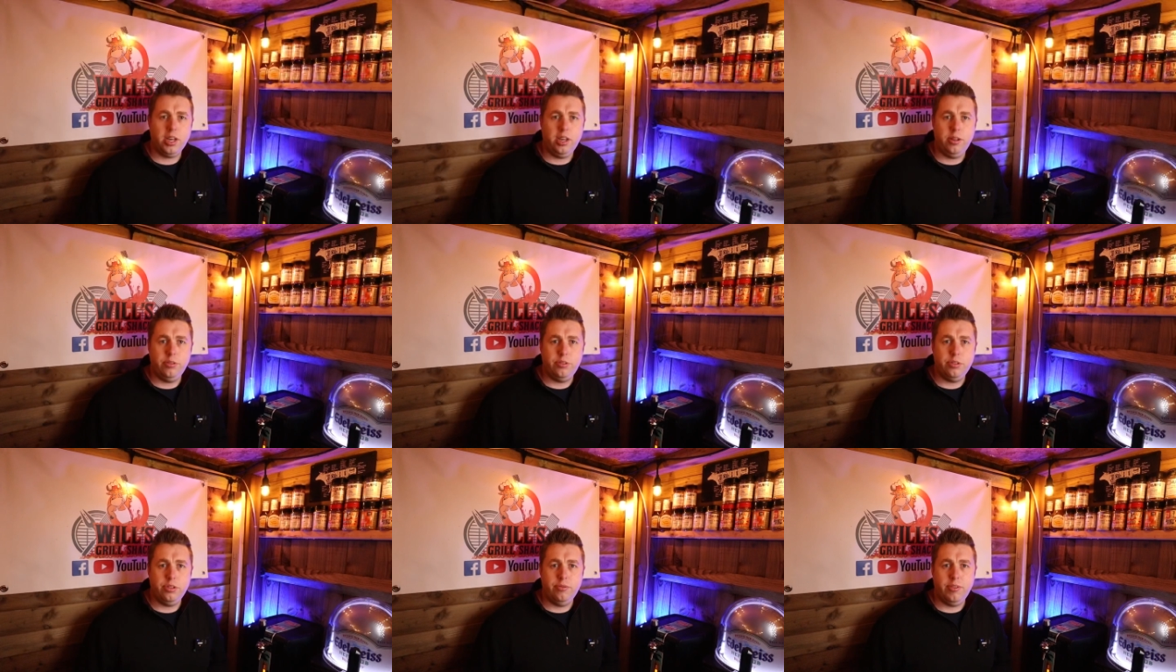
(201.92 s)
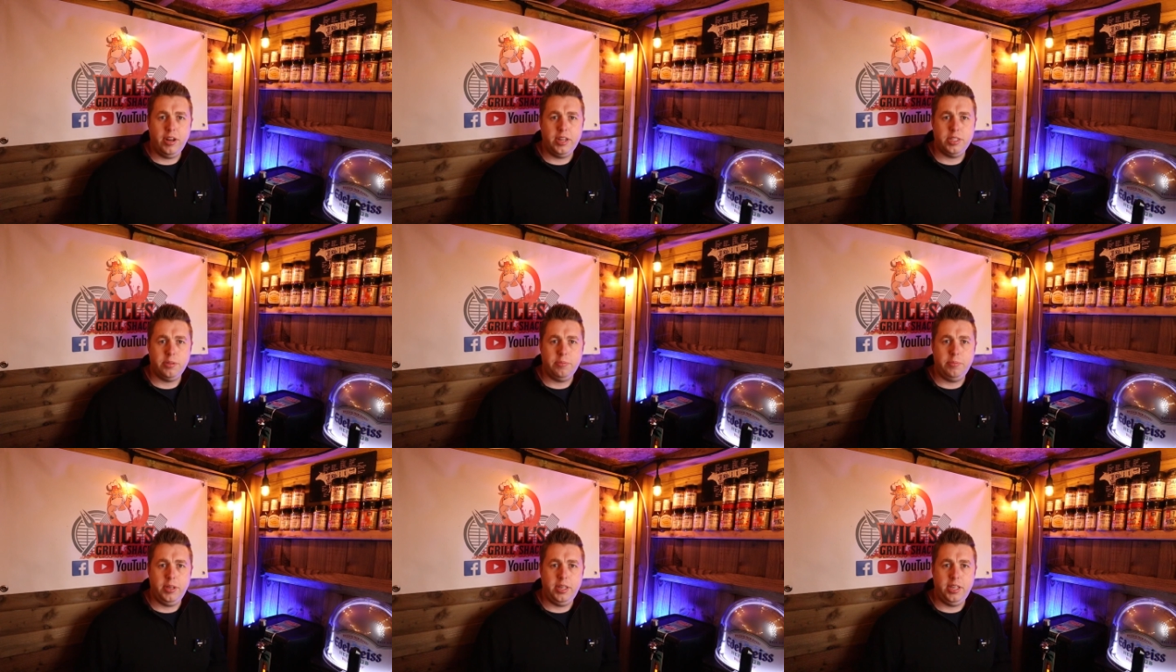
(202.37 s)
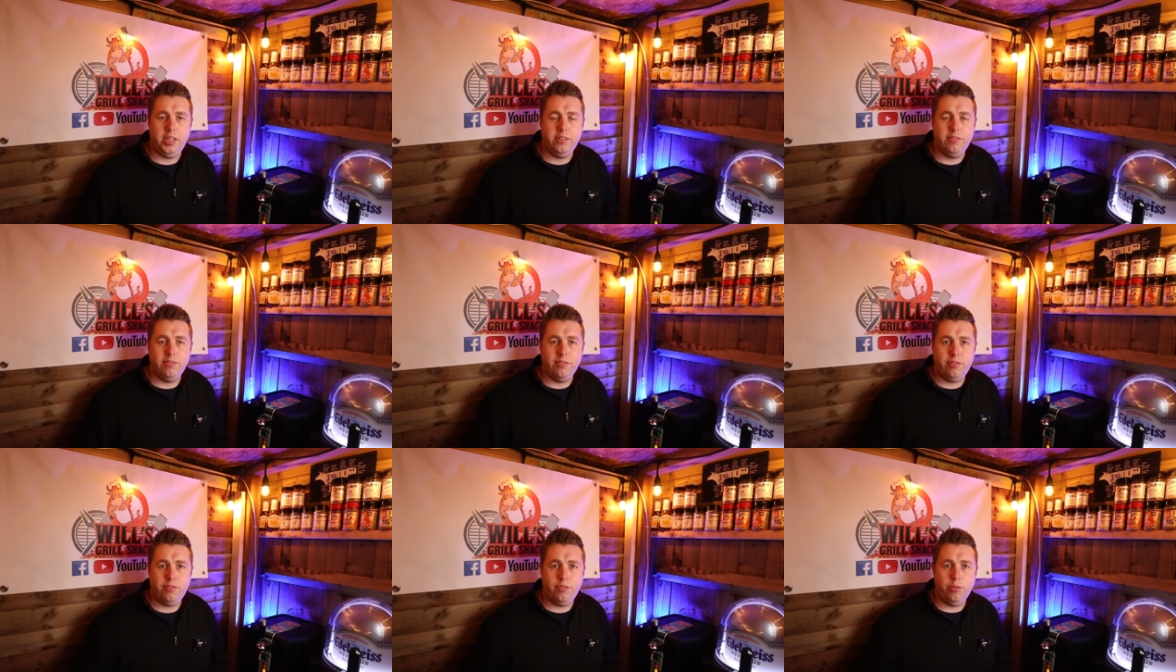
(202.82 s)
go-to recipe
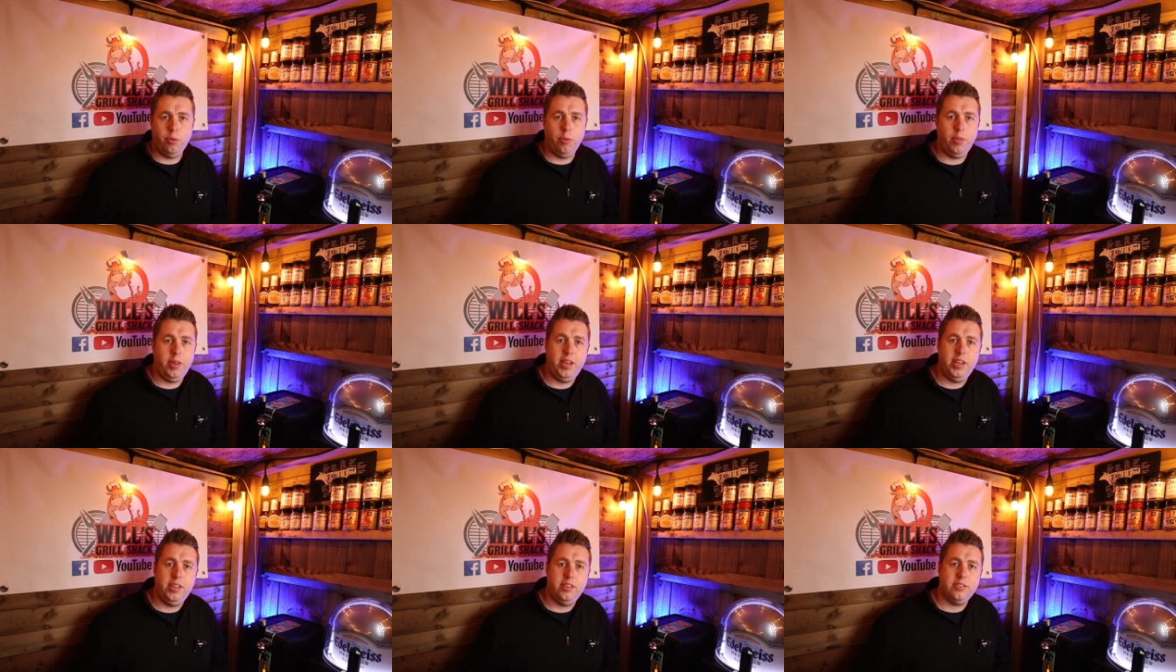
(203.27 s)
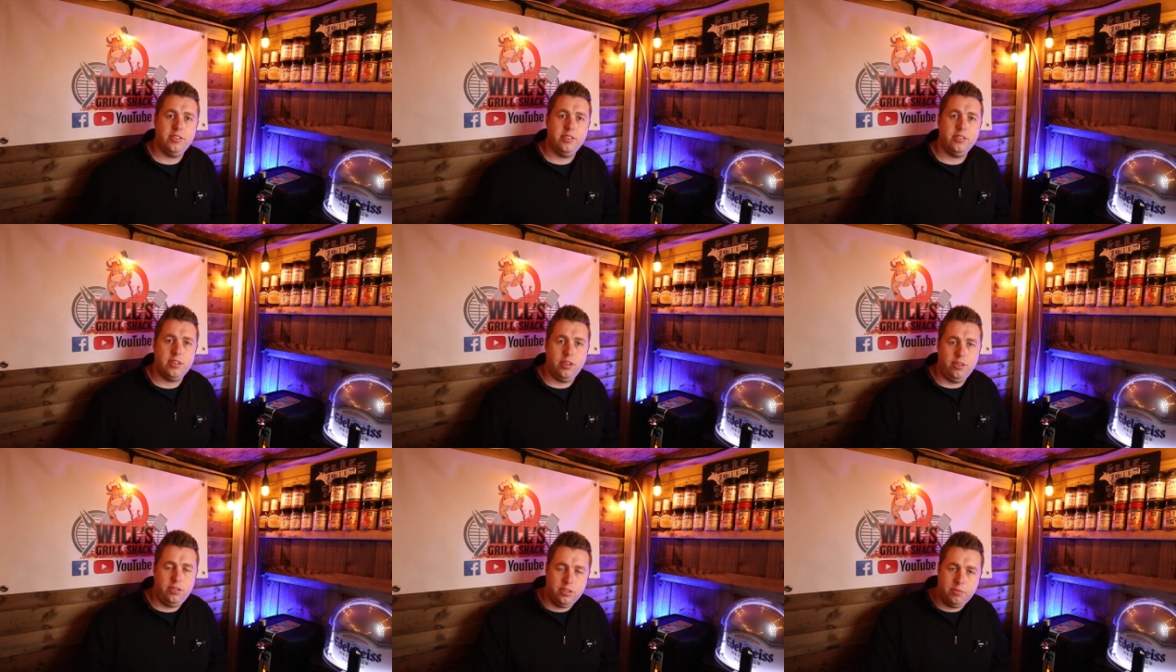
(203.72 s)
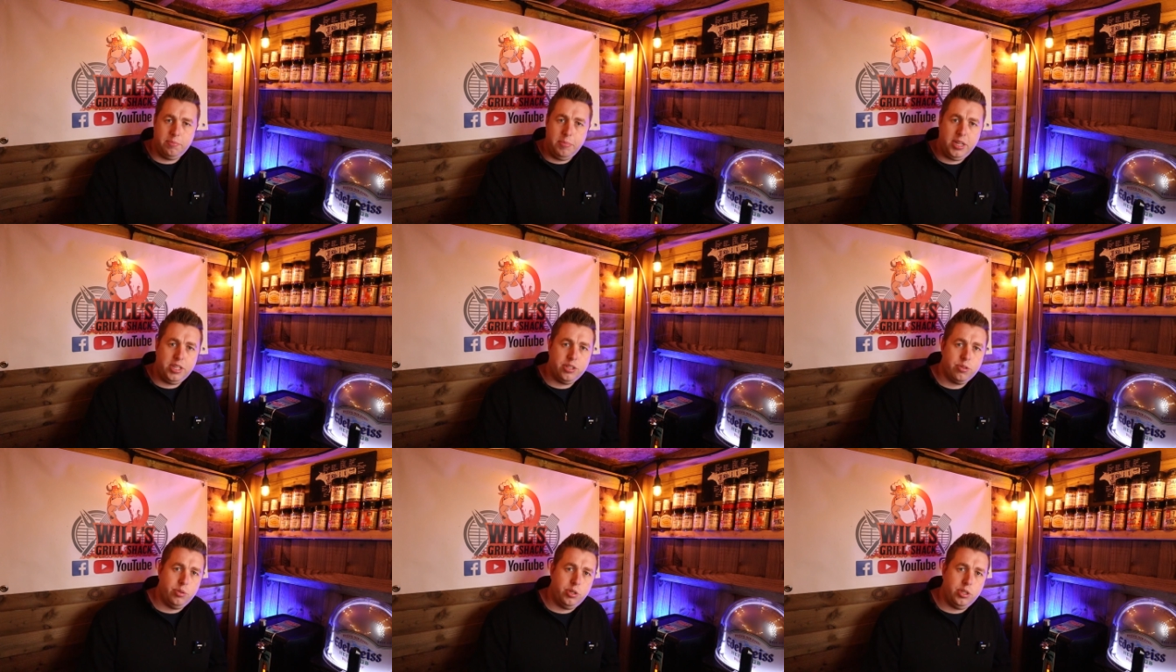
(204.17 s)
for these. So just
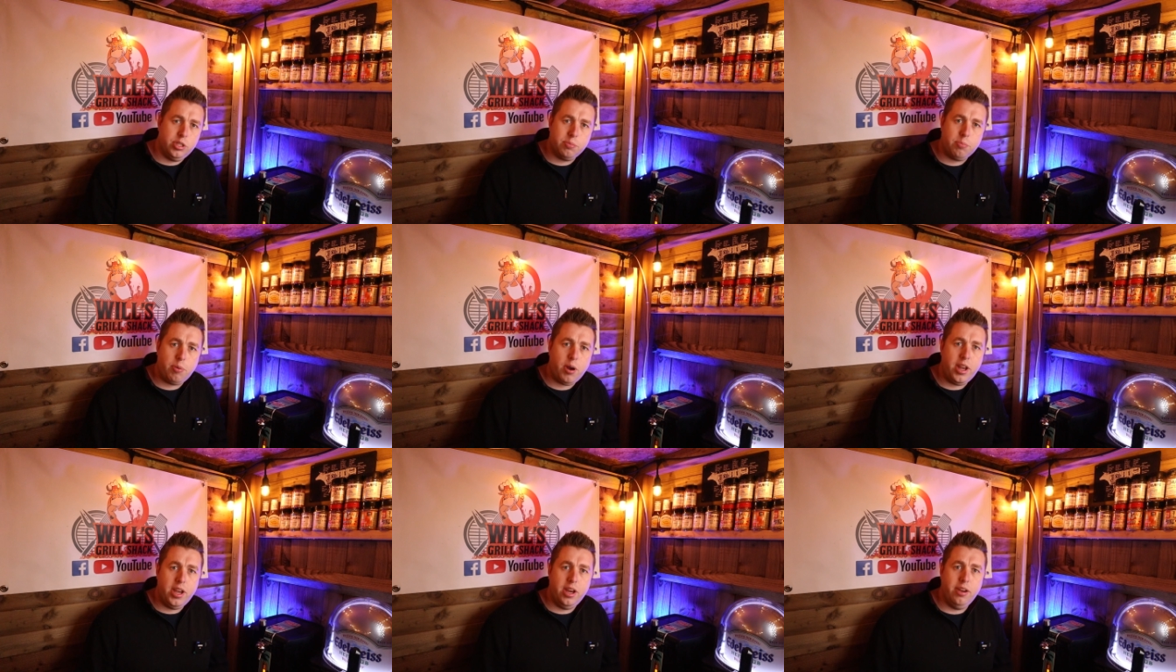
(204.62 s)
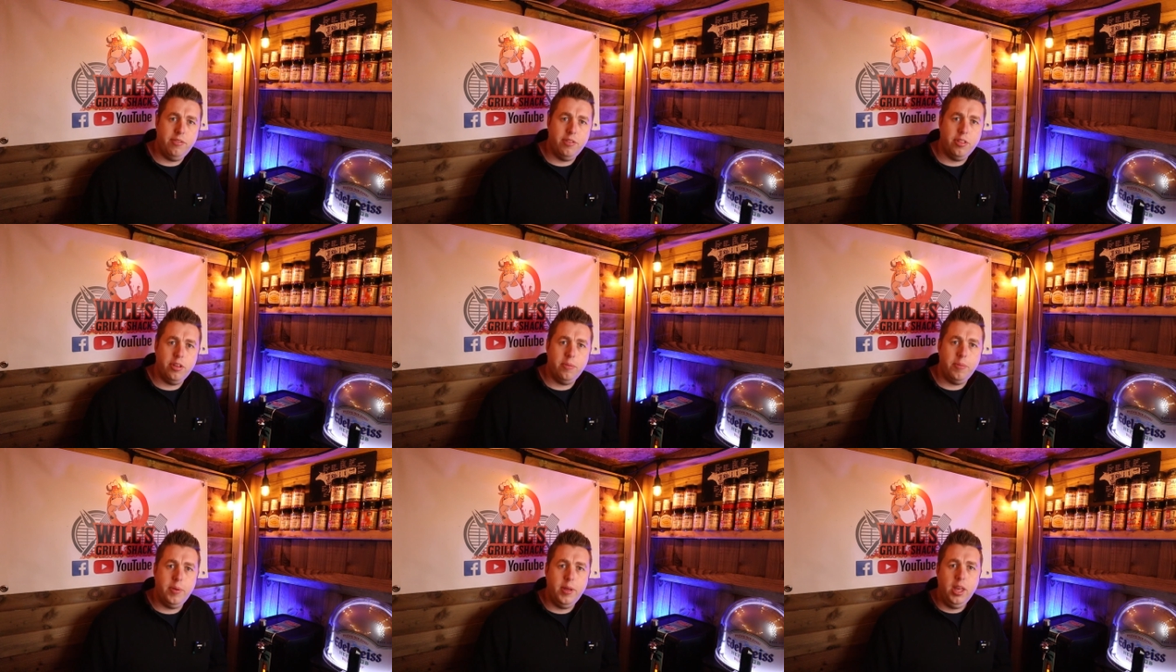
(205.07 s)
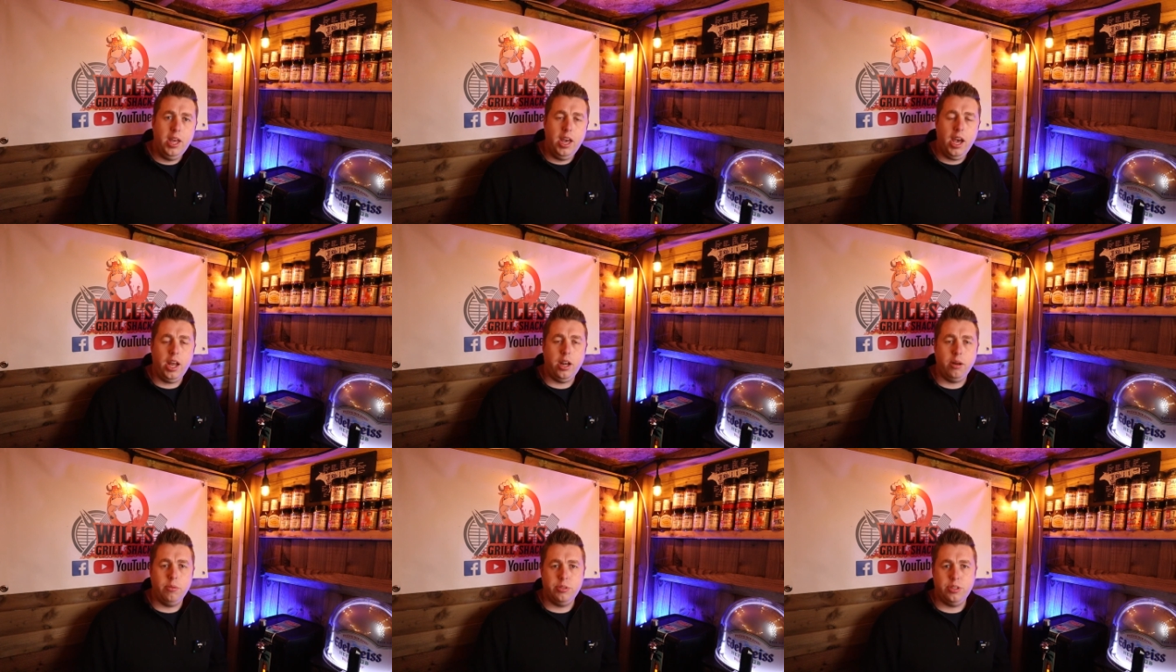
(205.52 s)
make sure you spray over them,
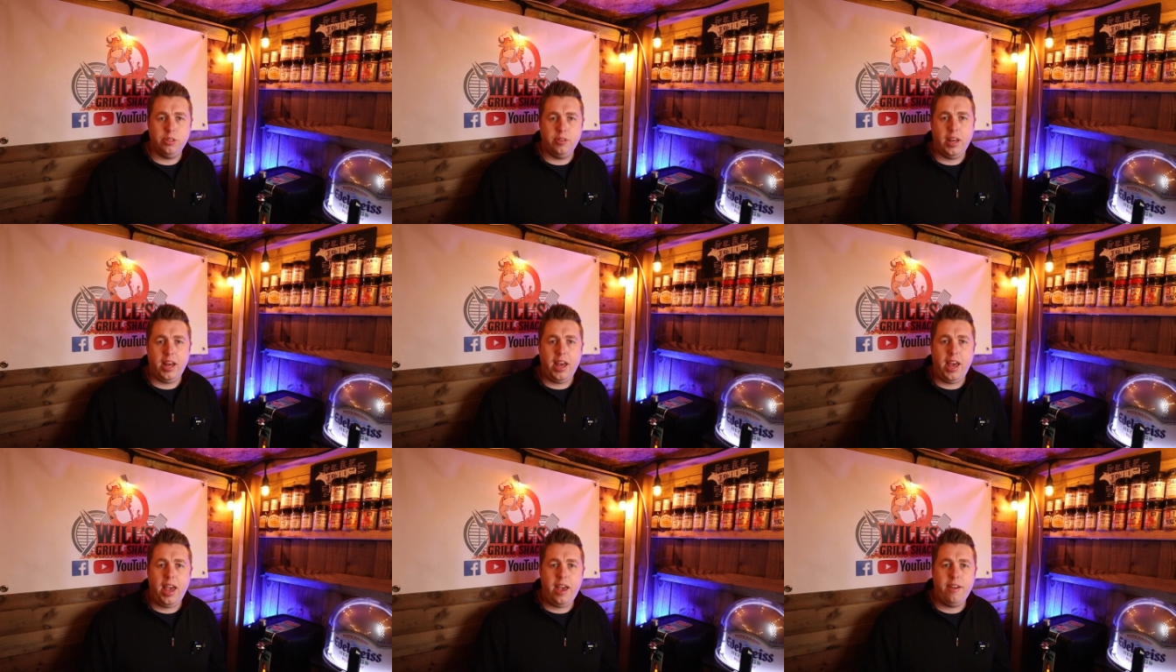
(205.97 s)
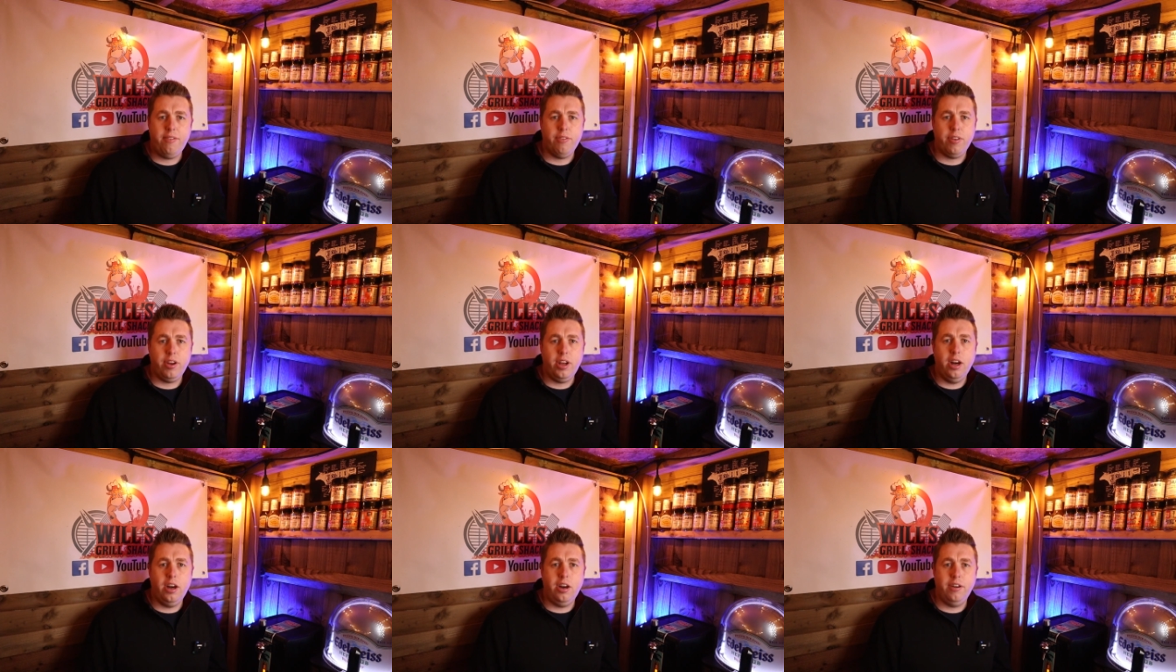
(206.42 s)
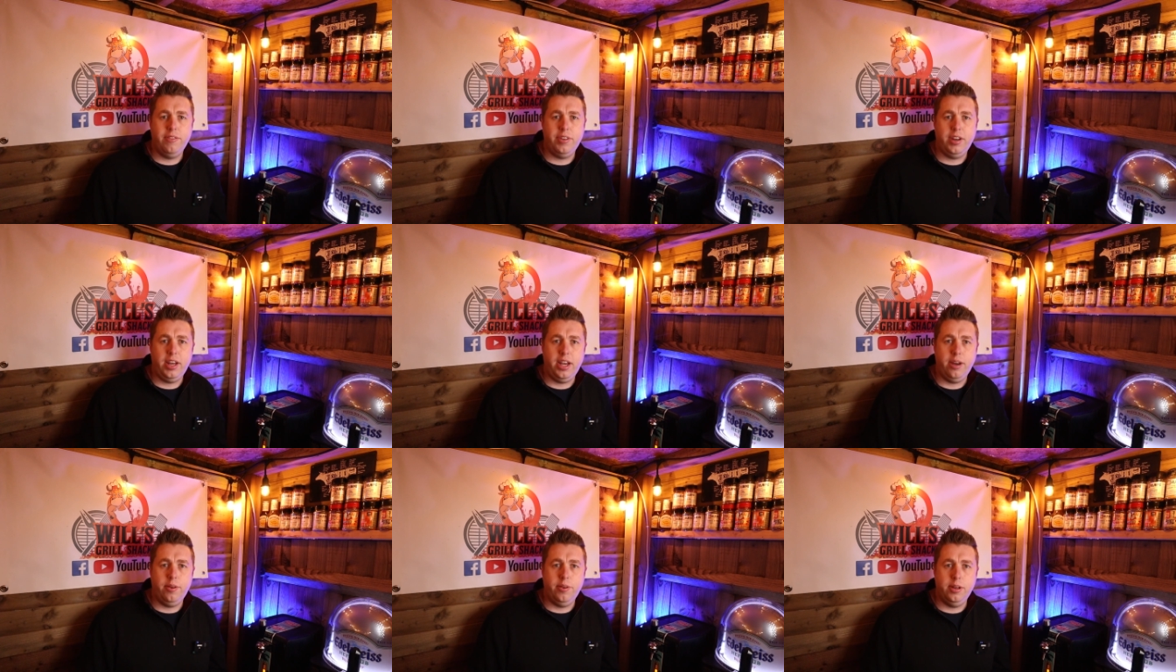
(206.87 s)
and I would do that every half
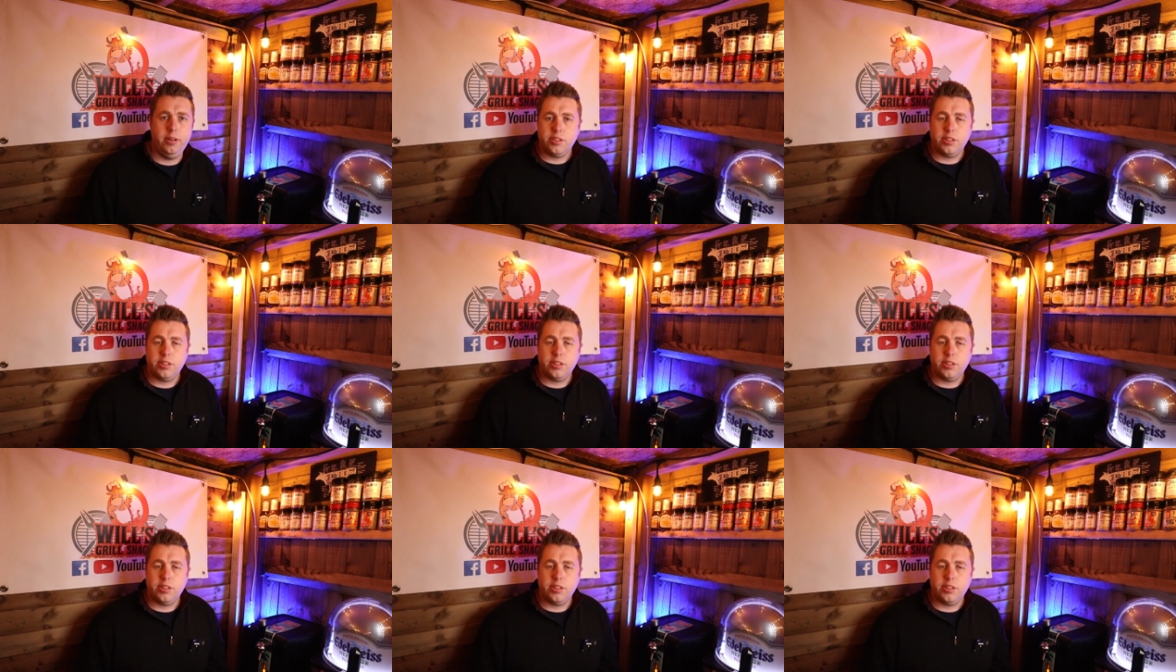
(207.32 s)
an hour.